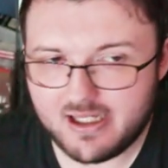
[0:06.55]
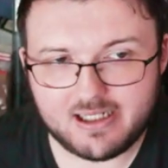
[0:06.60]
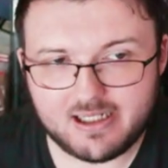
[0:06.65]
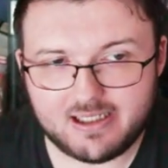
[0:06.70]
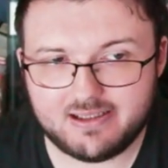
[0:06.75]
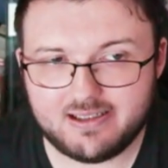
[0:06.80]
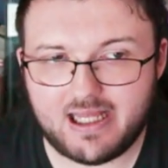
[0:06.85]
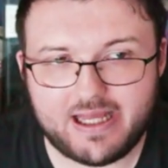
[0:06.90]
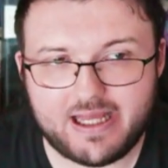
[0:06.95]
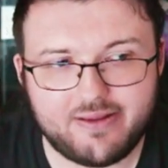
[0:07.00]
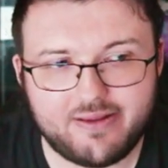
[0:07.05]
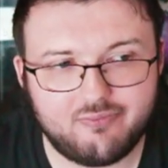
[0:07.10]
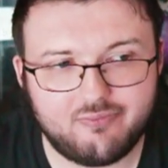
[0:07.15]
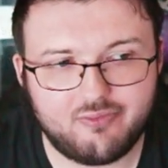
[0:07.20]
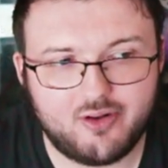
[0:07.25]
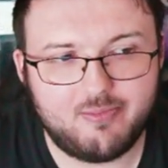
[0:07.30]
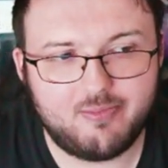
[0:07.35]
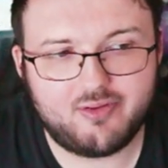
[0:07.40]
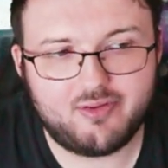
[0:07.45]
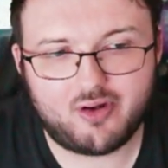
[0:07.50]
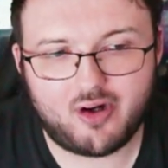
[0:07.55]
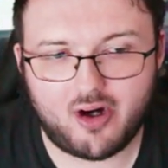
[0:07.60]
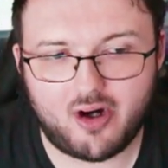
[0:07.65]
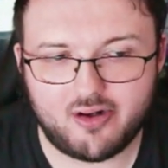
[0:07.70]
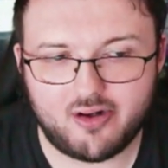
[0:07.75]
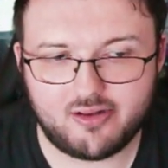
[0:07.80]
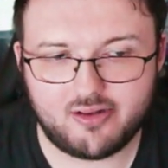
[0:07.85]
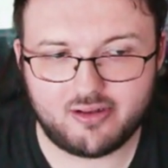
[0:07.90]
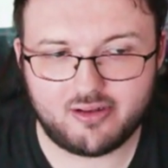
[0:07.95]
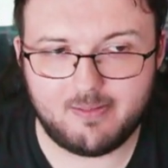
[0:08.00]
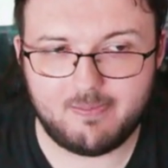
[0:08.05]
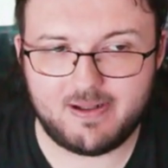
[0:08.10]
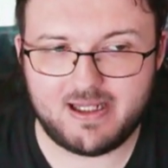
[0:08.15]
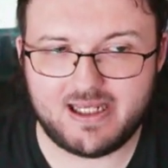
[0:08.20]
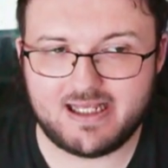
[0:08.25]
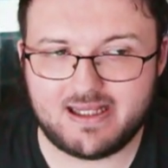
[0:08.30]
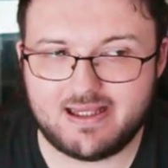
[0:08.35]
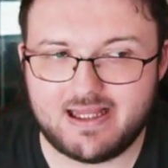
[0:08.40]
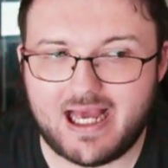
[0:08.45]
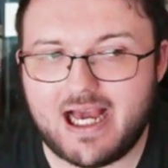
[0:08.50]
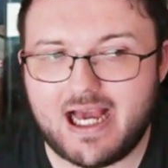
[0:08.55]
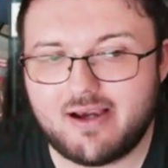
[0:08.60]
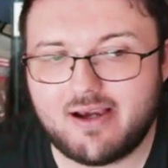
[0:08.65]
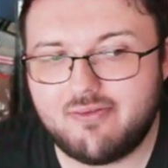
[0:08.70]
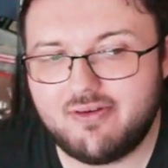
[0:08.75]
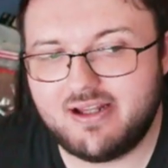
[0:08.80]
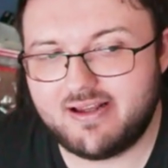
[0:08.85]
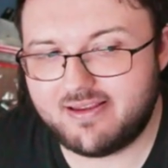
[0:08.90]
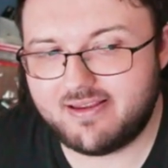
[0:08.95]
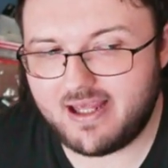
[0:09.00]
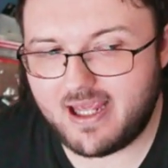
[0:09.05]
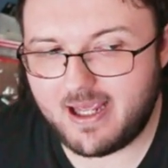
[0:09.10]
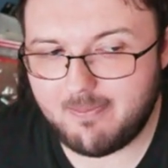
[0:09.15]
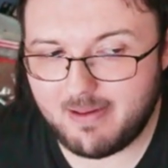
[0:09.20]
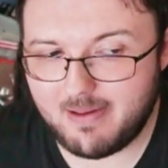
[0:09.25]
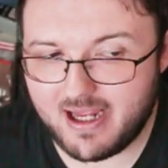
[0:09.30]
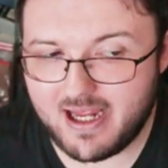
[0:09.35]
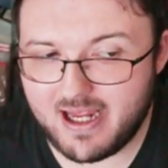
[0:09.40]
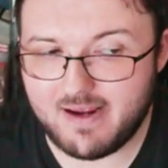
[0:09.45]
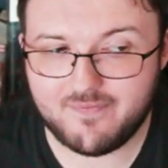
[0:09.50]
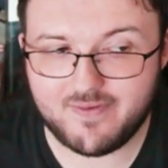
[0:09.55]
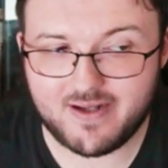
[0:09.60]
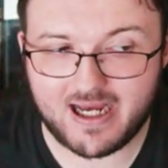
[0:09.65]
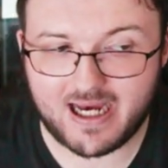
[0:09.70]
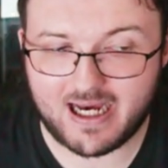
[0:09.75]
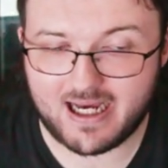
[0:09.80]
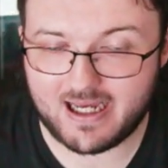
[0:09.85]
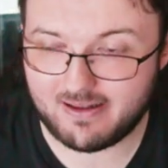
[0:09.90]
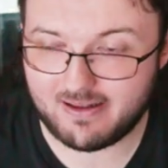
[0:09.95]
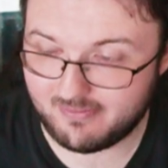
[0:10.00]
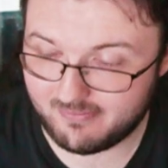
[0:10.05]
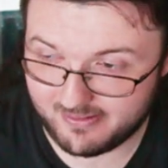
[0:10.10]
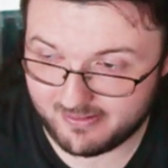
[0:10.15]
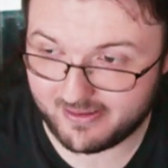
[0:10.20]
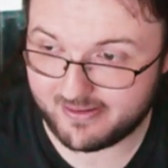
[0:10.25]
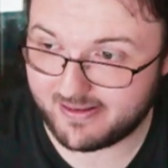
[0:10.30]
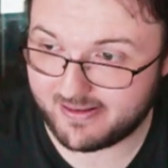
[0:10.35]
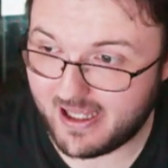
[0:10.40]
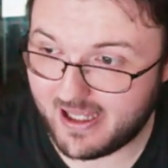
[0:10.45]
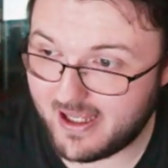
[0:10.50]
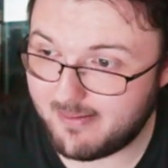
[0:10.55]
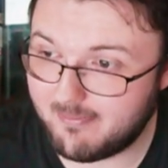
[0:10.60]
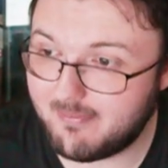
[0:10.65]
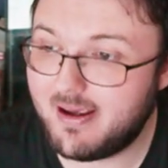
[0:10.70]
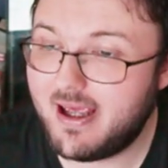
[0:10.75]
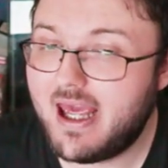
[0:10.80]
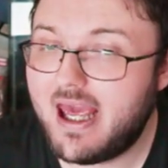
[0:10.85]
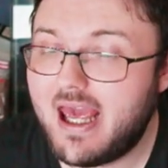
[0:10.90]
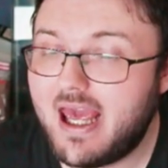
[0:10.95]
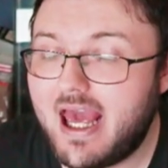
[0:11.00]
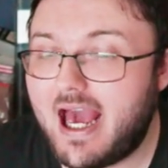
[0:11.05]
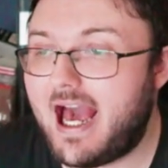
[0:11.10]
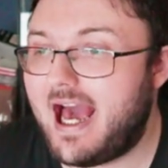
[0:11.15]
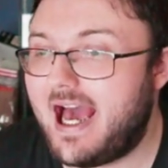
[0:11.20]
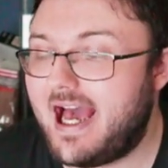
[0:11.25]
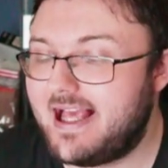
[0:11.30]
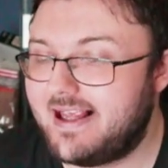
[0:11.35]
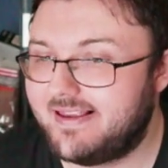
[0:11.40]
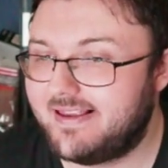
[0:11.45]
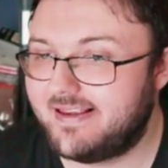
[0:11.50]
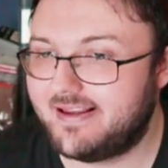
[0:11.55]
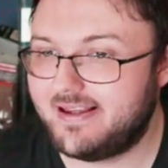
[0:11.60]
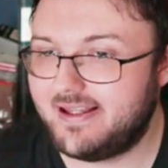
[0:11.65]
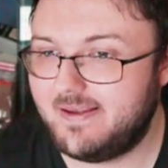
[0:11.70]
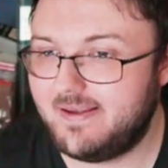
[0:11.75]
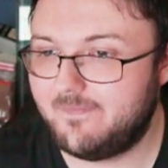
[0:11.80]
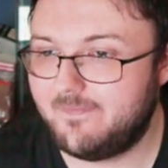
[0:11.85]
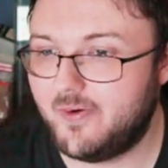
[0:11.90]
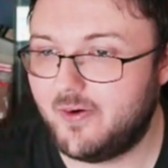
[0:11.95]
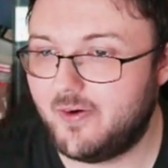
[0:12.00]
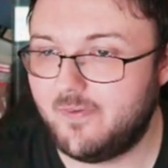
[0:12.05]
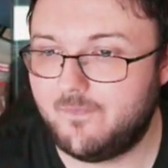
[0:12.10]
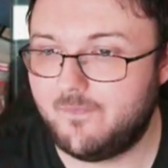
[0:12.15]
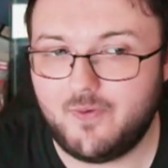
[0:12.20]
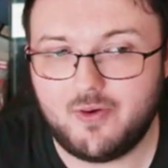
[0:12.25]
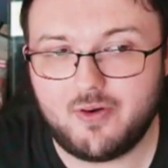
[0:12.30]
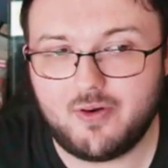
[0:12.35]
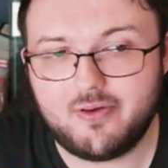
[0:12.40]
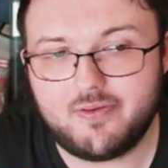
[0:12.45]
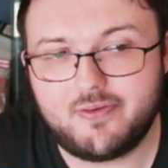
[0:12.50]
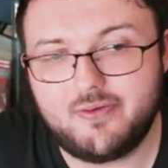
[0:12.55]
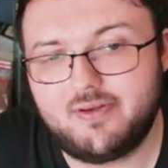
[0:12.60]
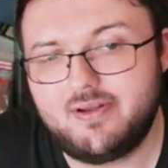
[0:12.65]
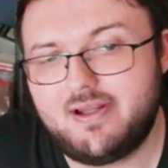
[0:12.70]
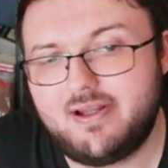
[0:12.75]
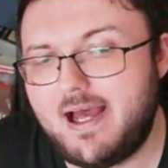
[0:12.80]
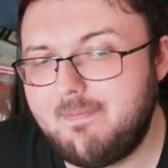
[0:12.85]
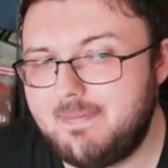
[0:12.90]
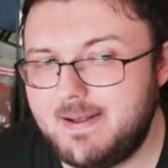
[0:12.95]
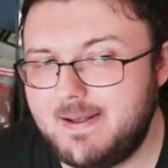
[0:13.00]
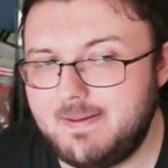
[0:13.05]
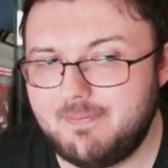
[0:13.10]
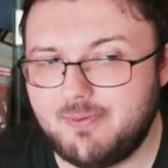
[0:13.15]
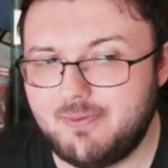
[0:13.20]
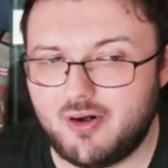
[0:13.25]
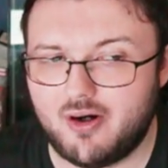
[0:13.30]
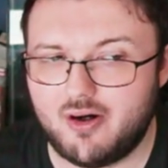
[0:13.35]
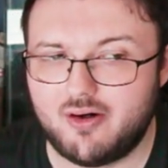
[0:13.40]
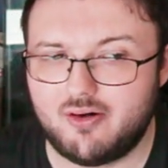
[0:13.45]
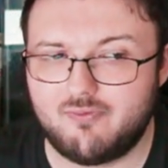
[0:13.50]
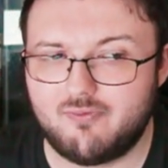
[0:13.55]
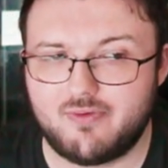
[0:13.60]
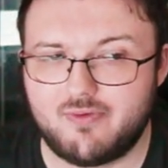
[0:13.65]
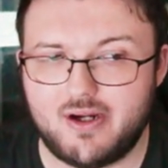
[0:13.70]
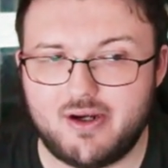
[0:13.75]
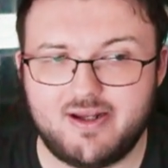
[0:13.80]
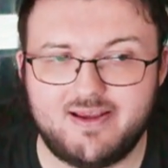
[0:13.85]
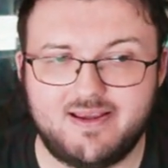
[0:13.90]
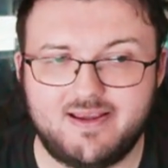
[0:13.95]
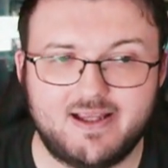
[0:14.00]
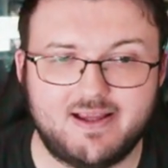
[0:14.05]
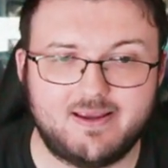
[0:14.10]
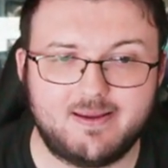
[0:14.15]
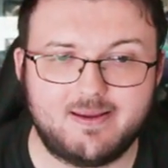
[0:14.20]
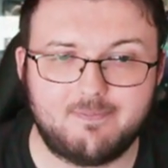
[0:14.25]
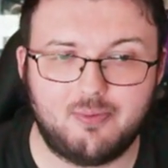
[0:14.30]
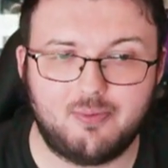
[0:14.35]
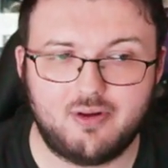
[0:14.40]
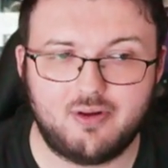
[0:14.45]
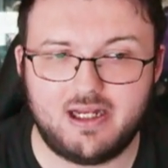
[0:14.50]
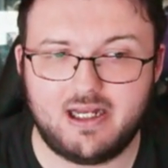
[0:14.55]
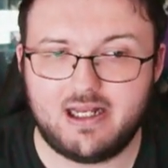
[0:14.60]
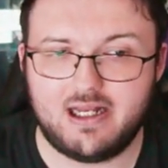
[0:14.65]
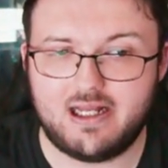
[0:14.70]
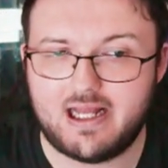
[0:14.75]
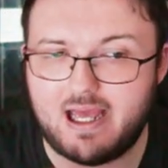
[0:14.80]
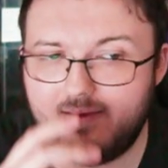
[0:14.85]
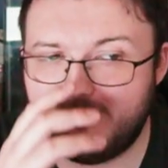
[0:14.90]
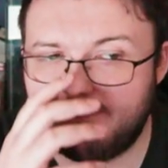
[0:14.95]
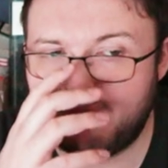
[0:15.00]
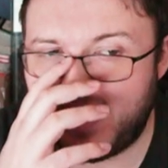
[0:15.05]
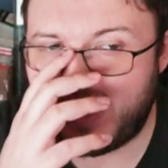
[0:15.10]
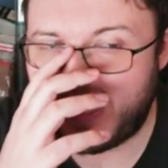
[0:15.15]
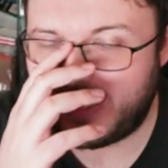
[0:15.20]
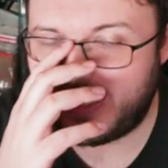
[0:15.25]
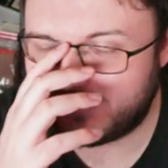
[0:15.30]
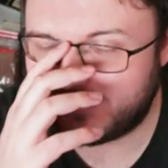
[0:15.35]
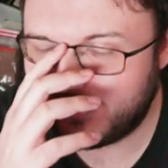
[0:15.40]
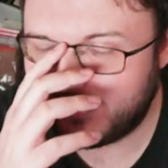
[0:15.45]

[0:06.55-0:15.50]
A lot of the rumors are it's going to be exactly the same, if not the same, as the Z Fold 4. So, a lot of people are very disappointed in that fact.